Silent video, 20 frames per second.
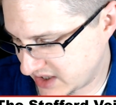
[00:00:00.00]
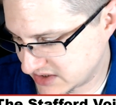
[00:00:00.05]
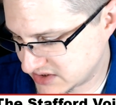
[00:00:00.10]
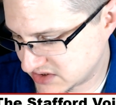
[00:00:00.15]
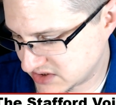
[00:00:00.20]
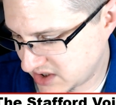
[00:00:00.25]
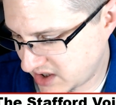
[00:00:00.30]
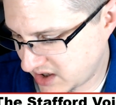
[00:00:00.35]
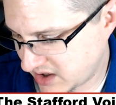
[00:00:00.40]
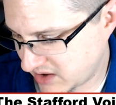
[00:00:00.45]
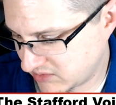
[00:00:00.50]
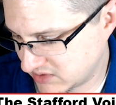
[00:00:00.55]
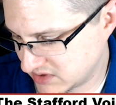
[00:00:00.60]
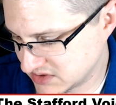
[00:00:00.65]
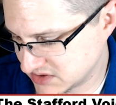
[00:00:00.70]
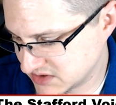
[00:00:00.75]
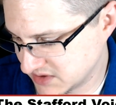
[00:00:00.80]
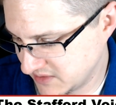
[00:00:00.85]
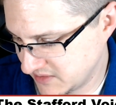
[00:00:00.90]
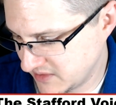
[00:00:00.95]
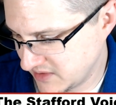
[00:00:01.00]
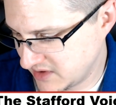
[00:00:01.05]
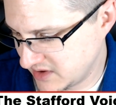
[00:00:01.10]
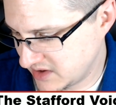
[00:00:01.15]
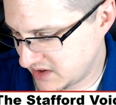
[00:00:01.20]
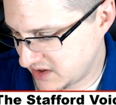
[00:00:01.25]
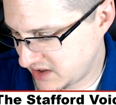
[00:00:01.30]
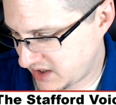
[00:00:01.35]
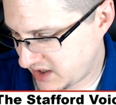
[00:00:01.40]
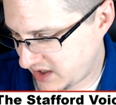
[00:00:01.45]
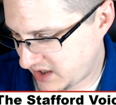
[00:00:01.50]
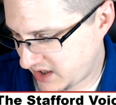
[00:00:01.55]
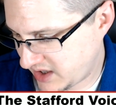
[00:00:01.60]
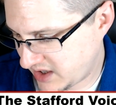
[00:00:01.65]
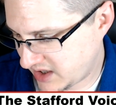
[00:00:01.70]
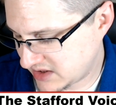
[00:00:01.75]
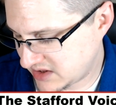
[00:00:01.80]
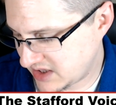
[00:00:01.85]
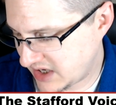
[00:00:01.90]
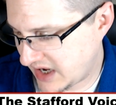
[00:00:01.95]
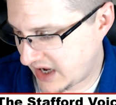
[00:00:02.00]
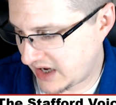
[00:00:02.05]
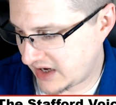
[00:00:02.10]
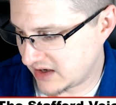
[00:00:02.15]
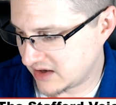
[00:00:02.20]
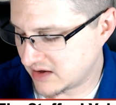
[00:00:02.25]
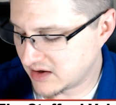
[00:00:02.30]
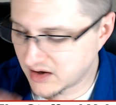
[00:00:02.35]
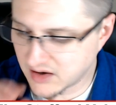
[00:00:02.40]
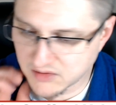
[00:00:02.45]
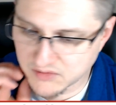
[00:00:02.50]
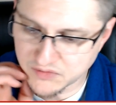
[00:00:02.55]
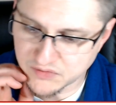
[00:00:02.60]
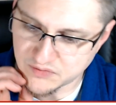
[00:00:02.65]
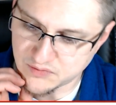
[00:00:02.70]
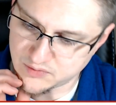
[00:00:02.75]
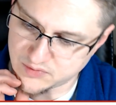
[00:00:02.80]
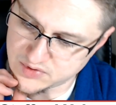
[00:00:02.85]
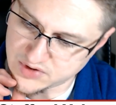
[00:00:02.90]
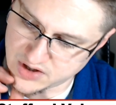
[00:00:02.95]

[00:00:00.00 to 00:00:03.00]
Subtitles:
I saw was, and at the end of